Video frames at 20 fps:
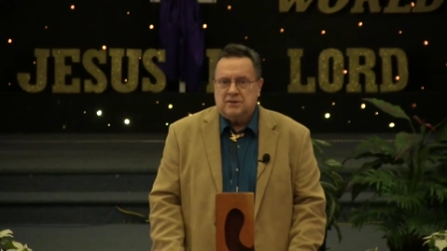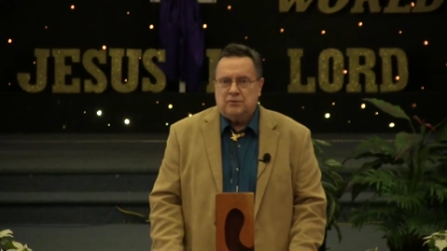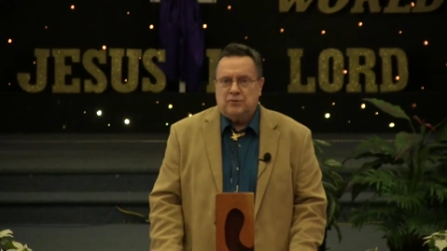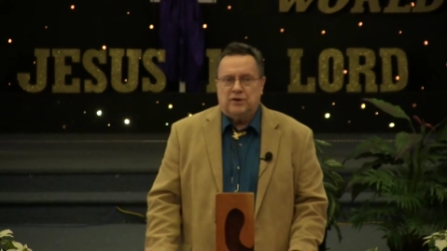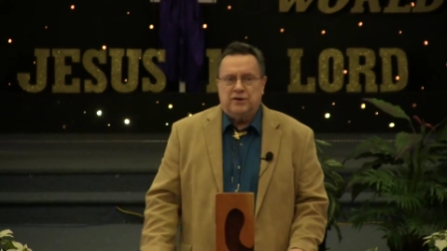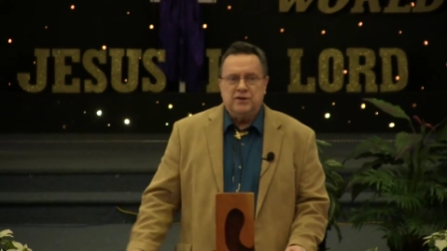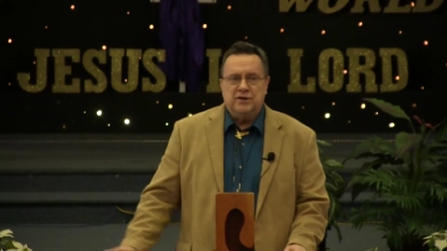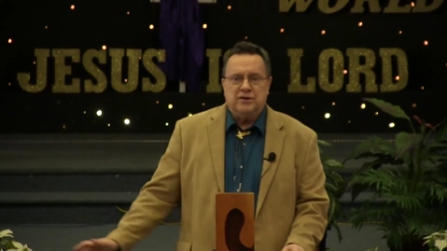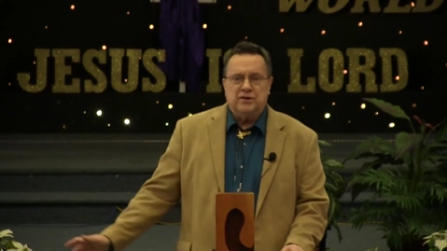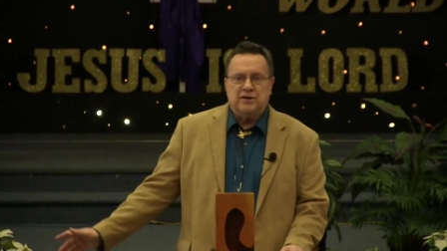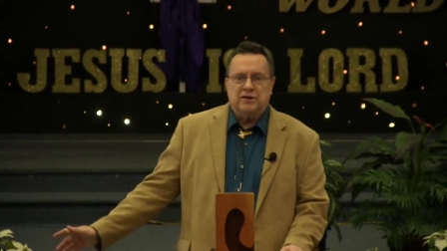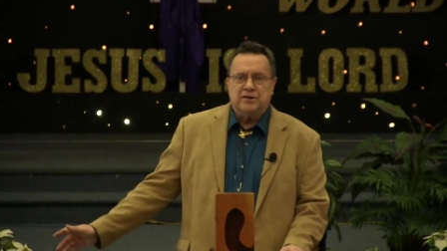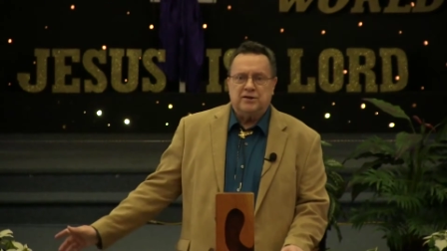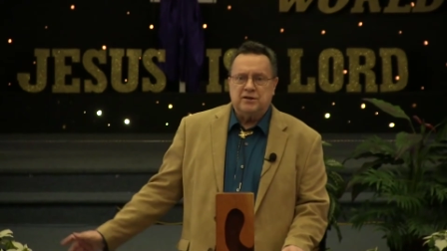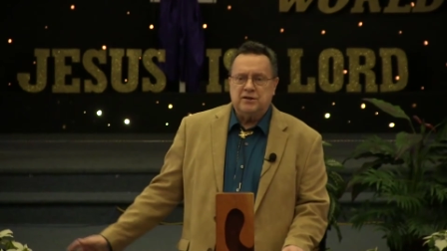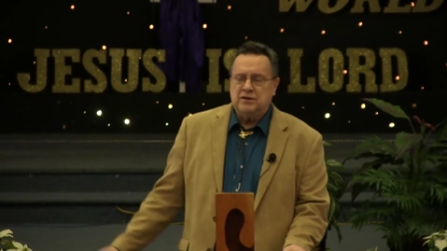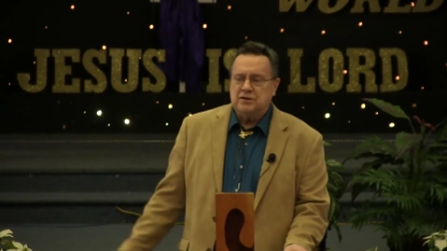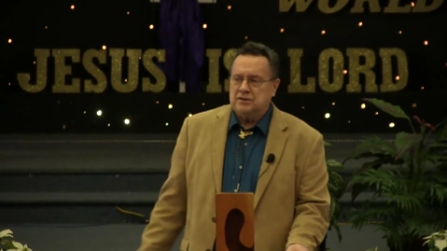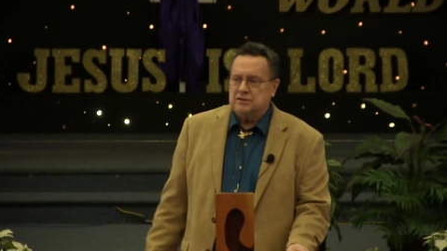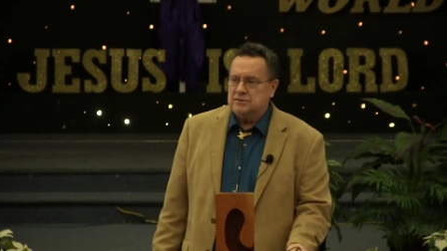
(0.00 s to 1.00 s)
What are you going to
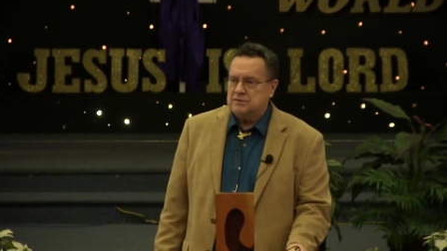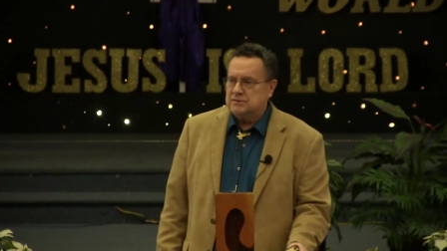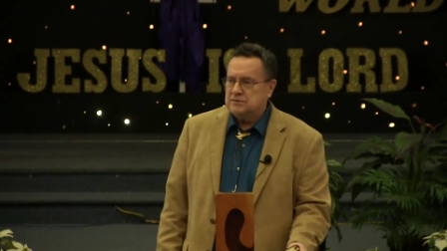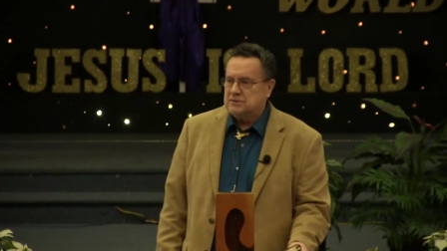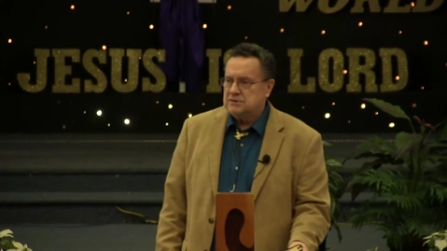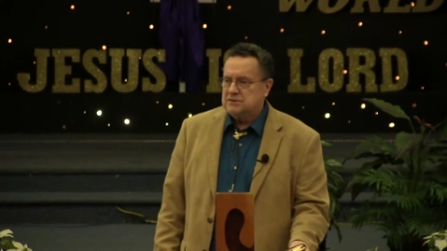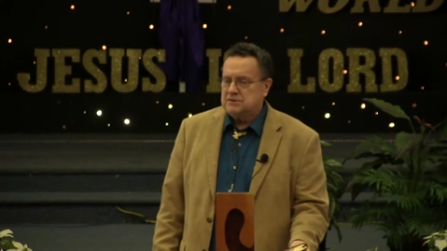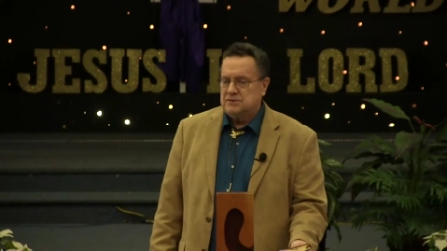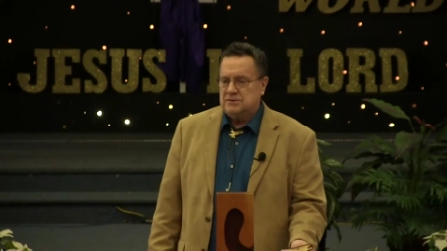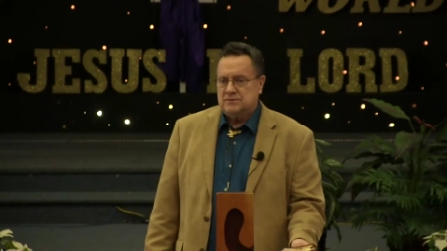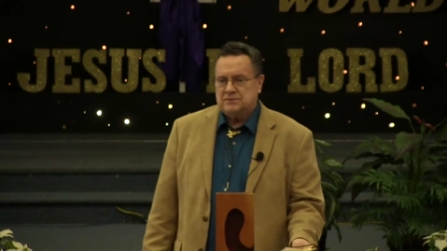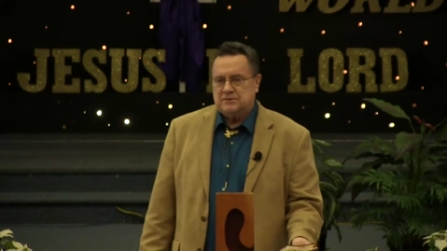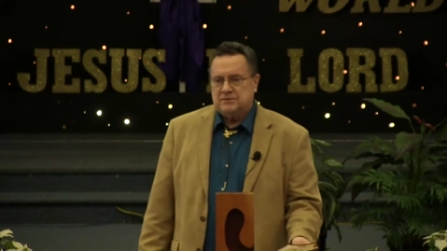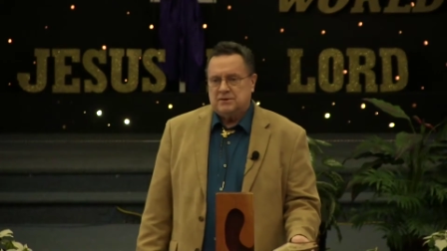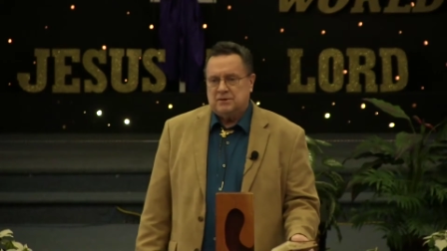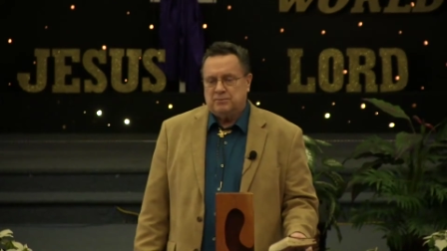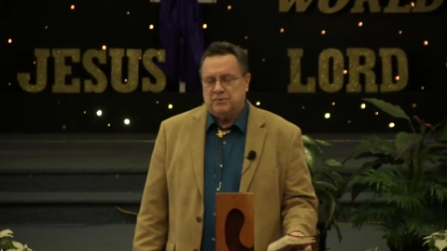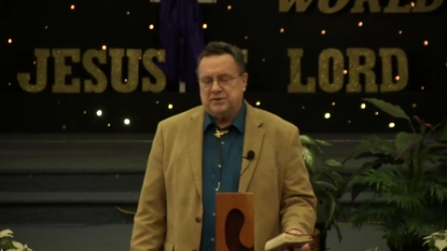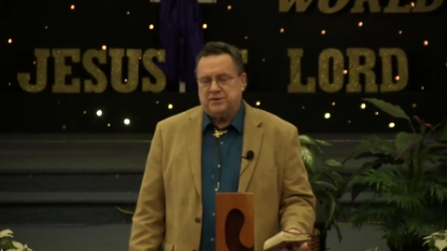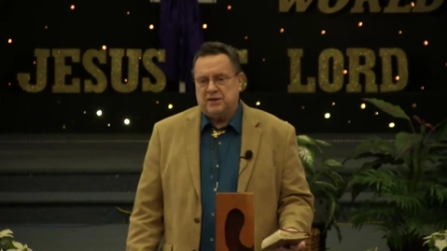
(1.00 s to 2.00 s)
do?
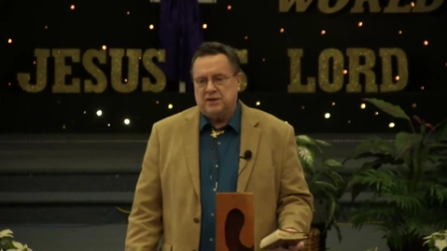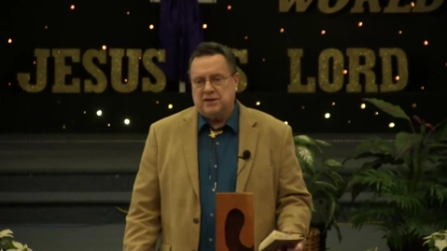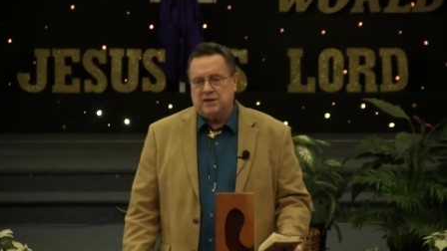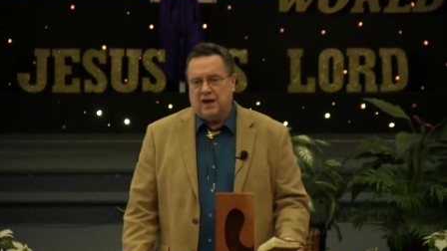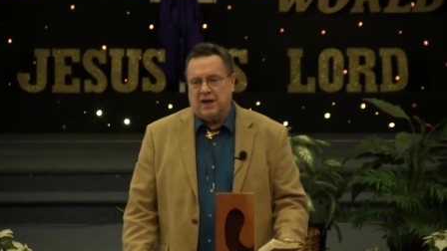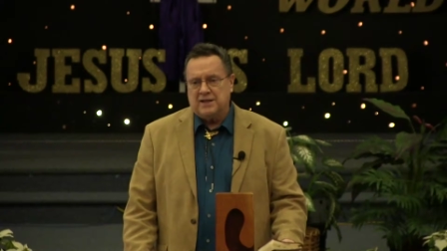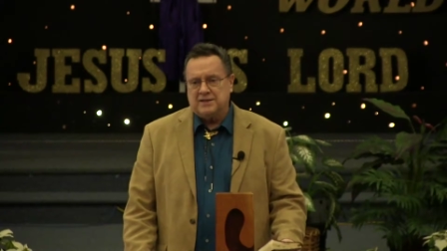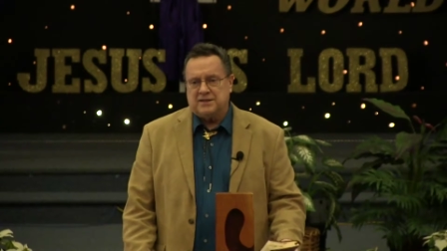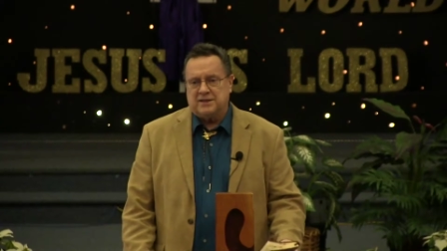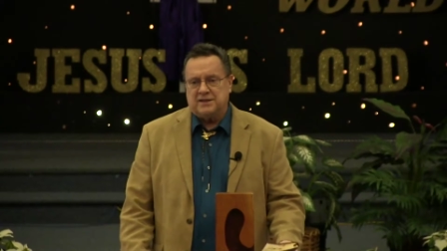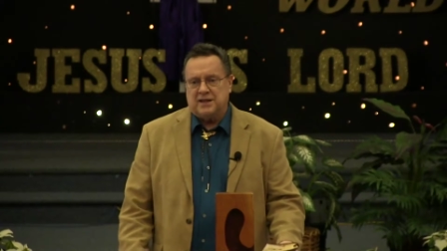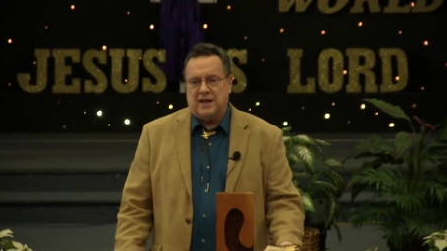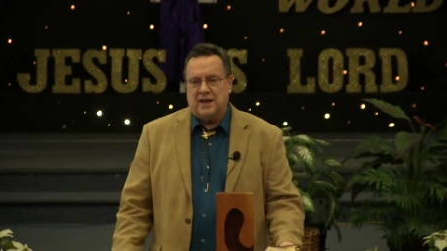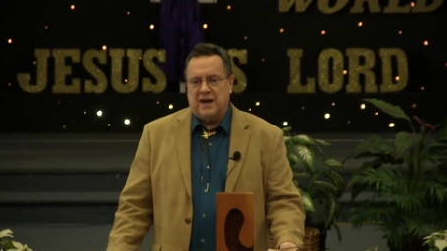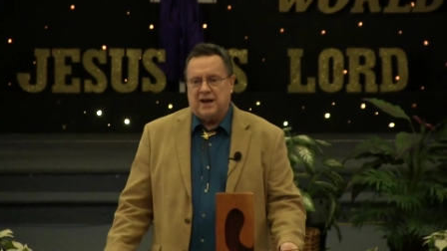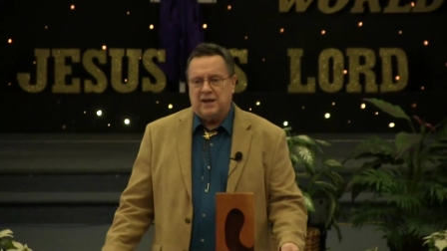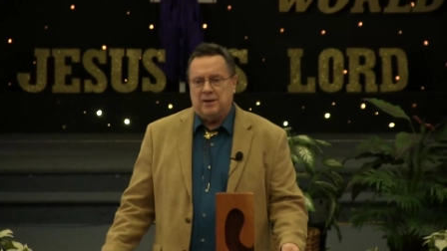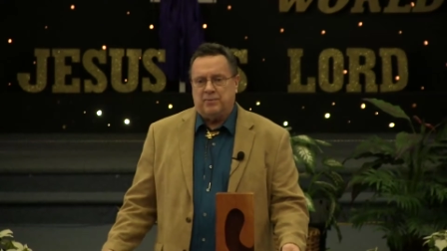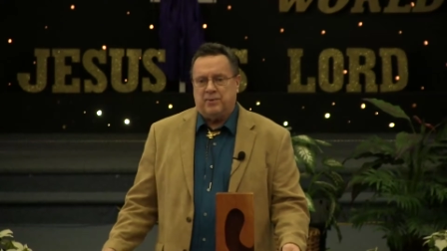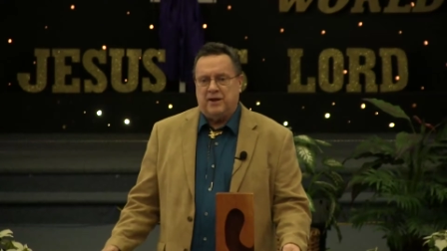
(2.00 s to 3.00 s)
But see, God says, I
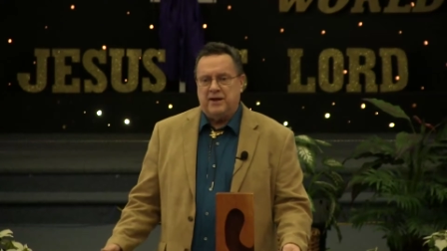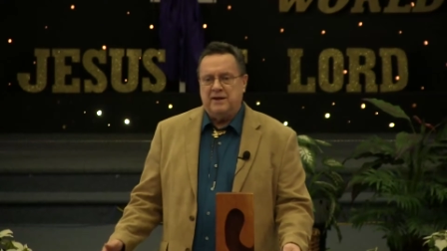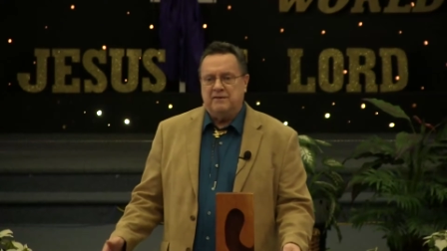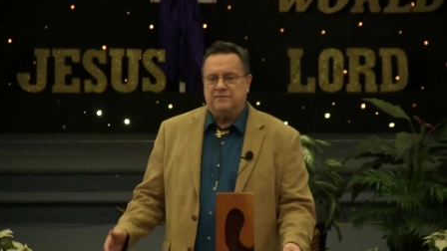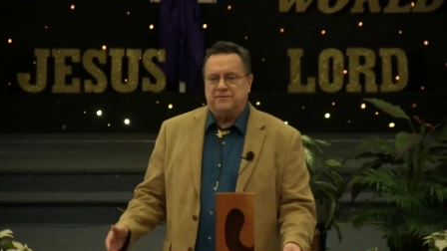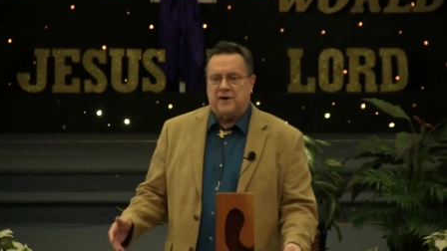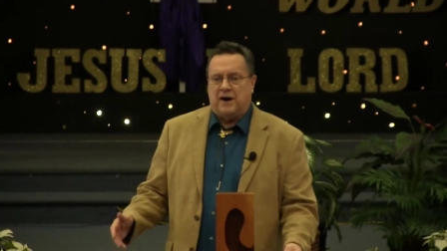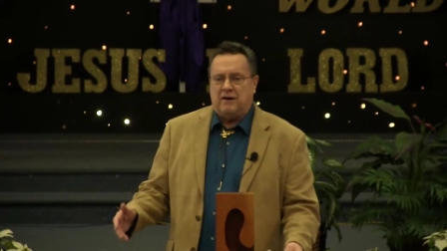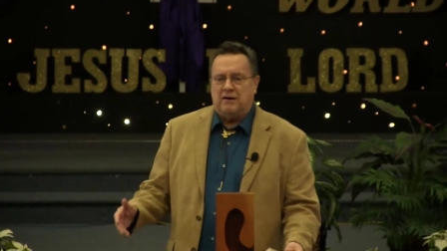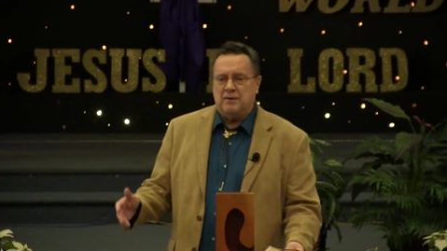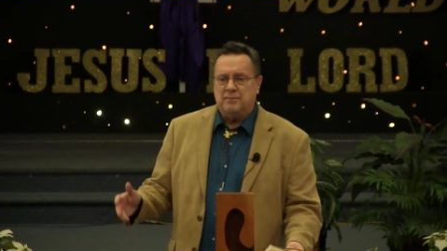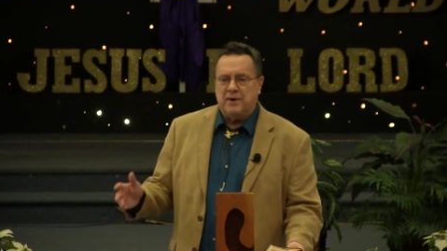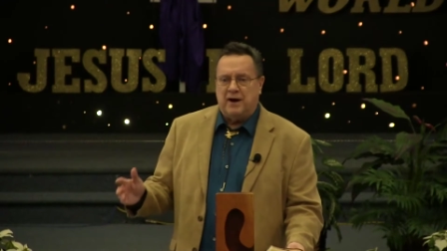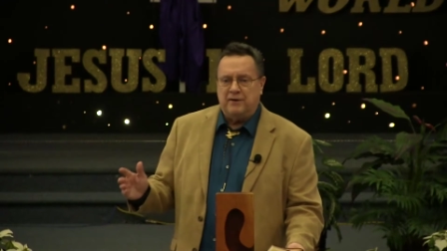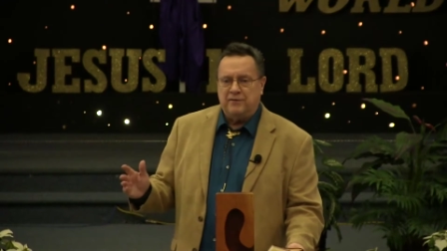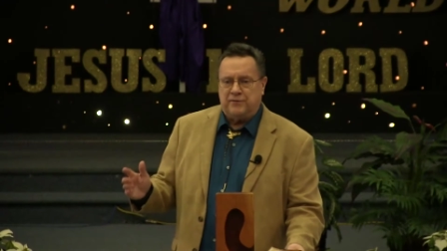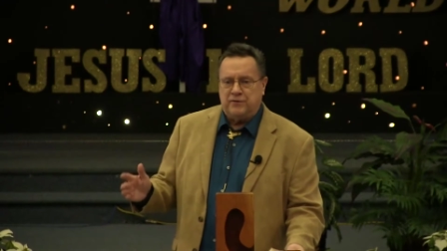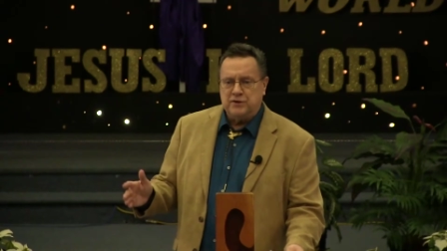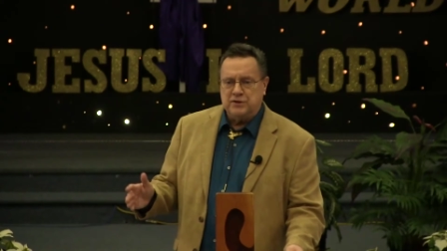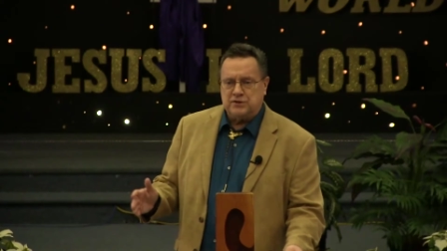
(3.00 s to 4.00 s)
got a plan. Follow
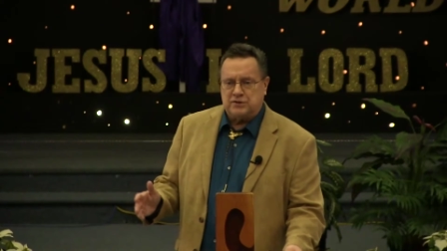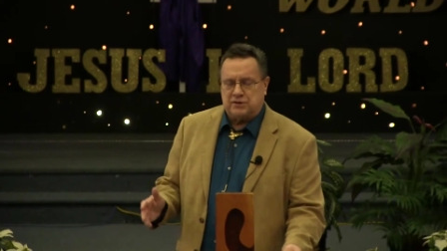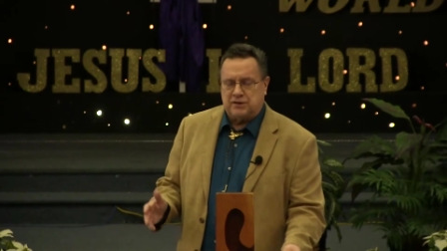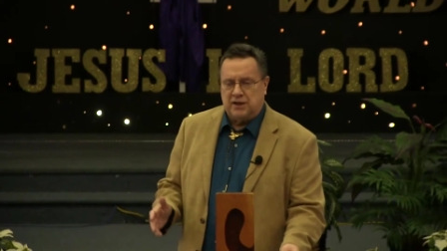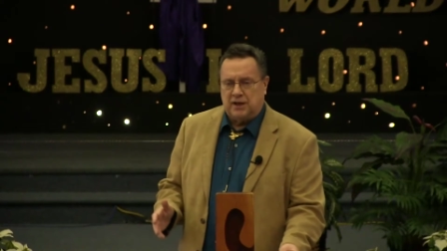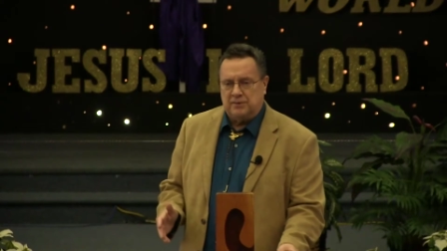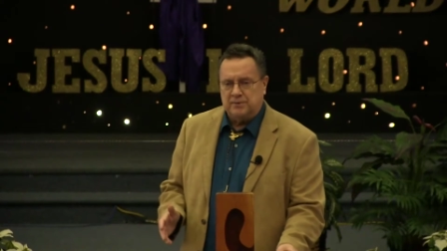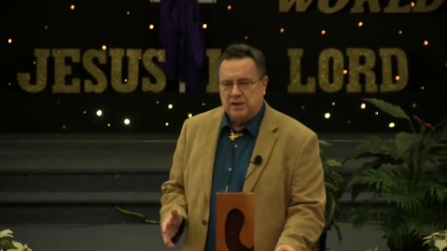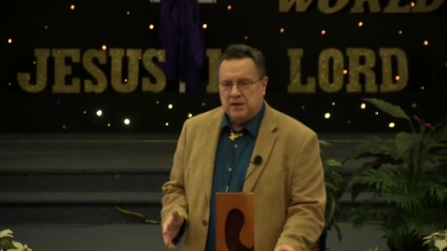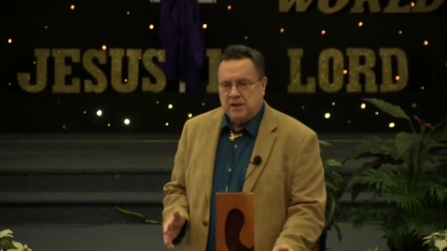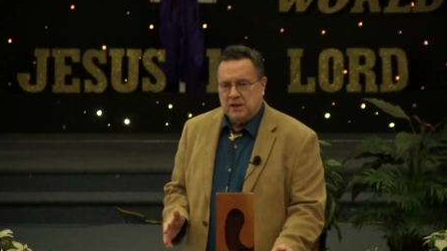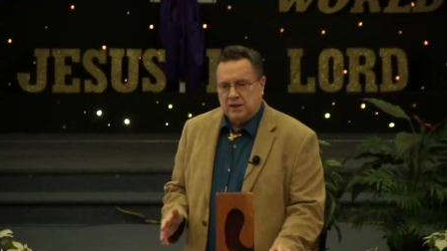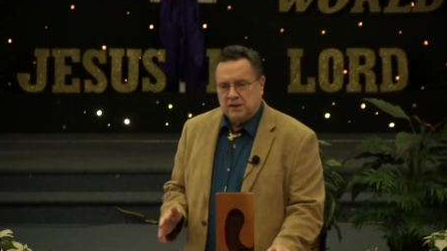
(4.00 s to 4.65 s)
my footsteps.